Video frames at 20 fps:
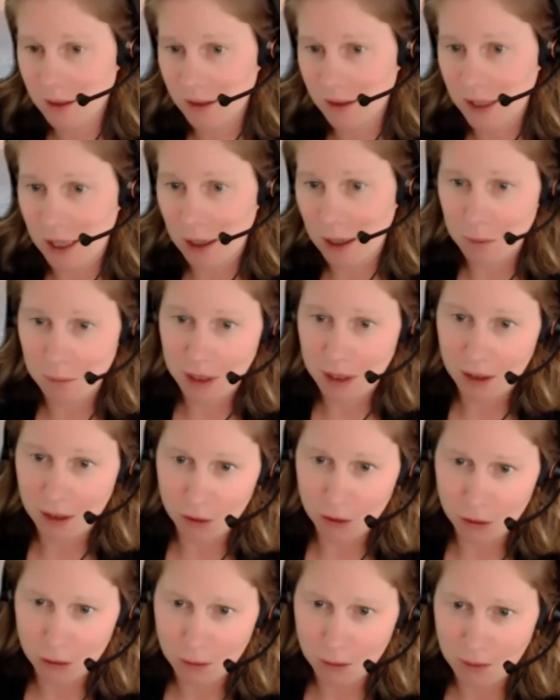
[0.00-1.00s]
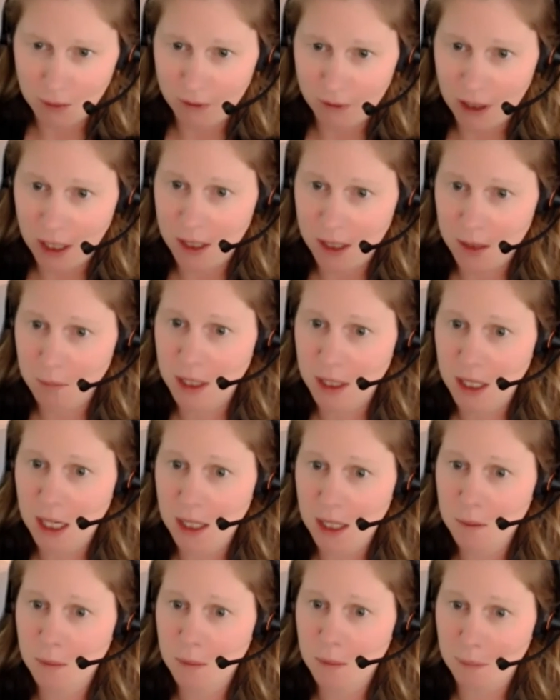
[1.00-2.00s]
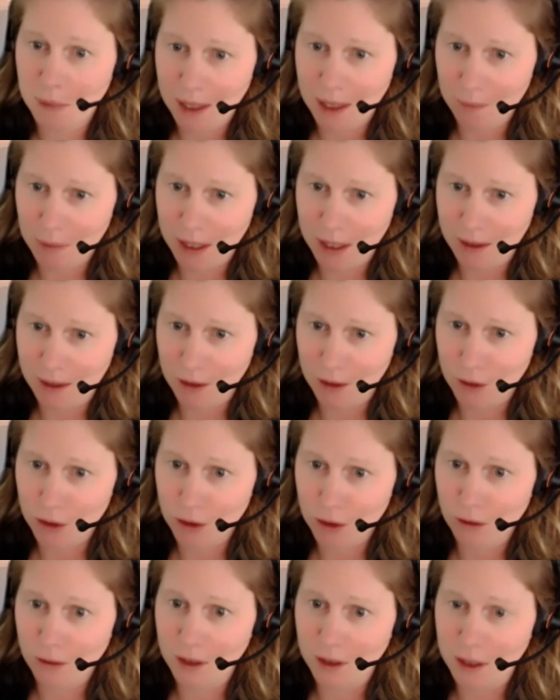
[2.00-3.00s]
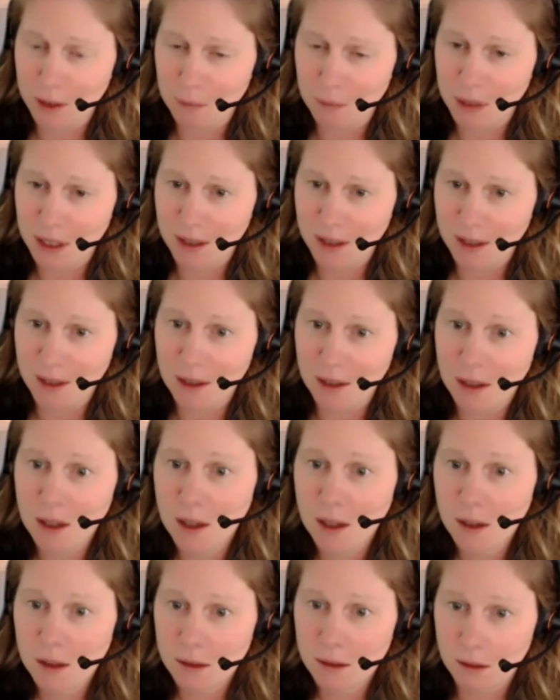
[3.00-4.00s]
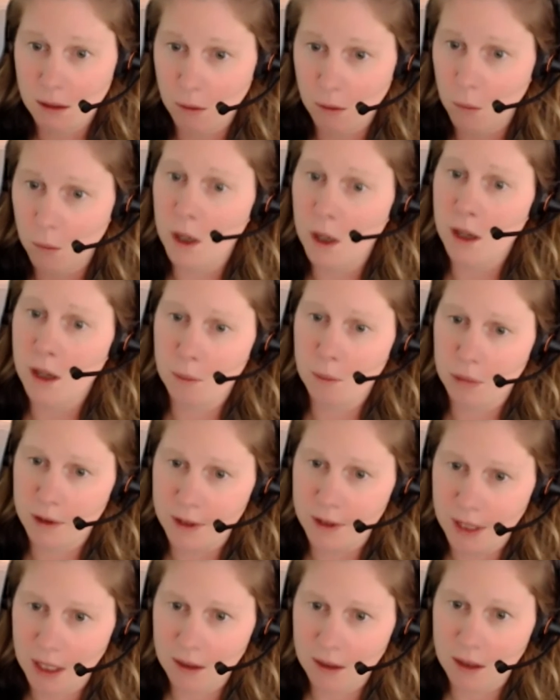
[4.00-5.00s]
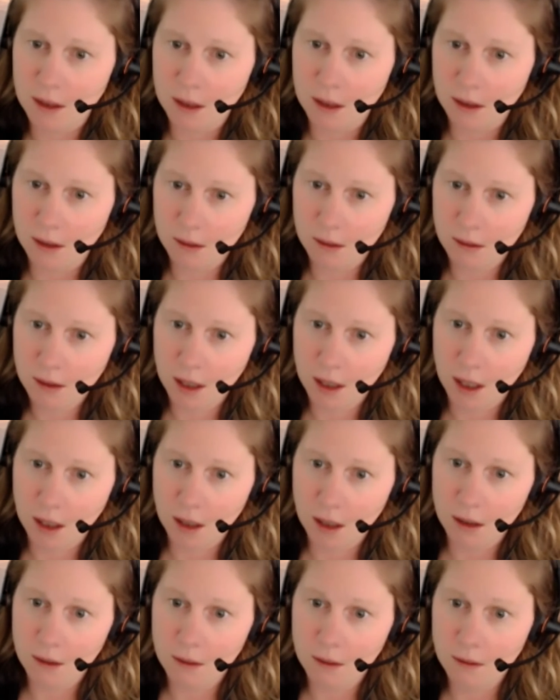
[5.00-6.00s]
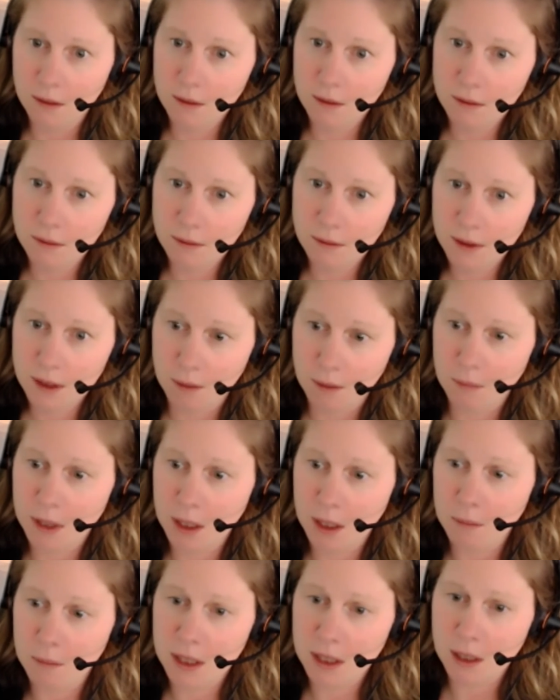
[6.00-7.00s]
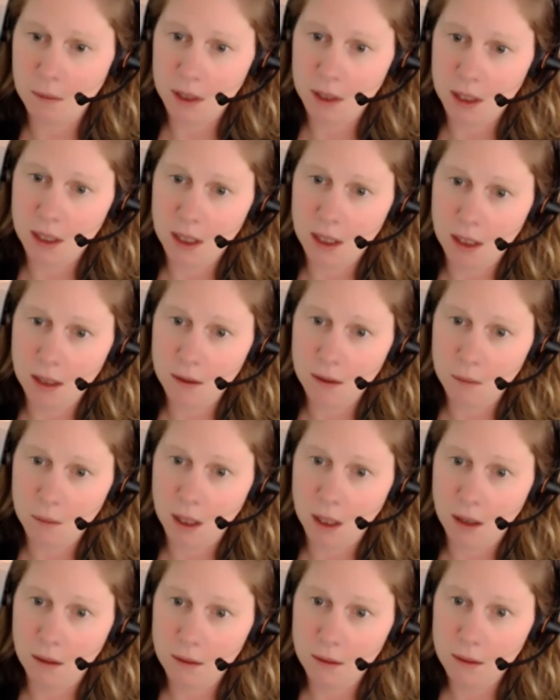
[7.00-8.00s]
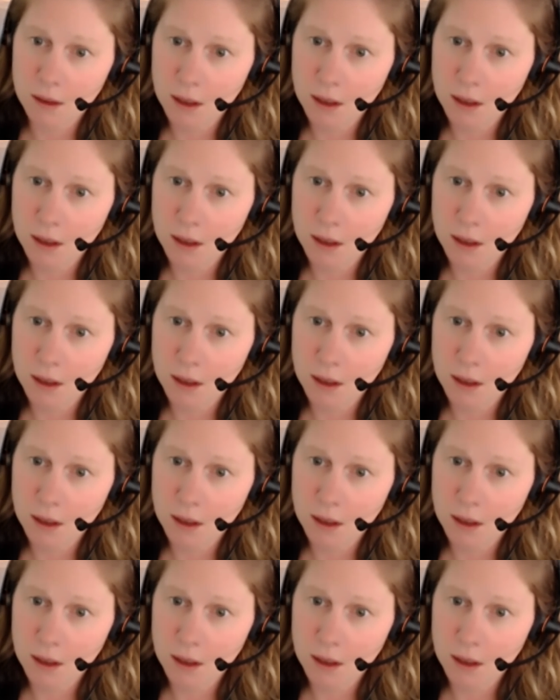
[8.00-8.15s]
that would be unusual for SPS, but back pain can certainly be, one of the presenting symptoms that we see as well.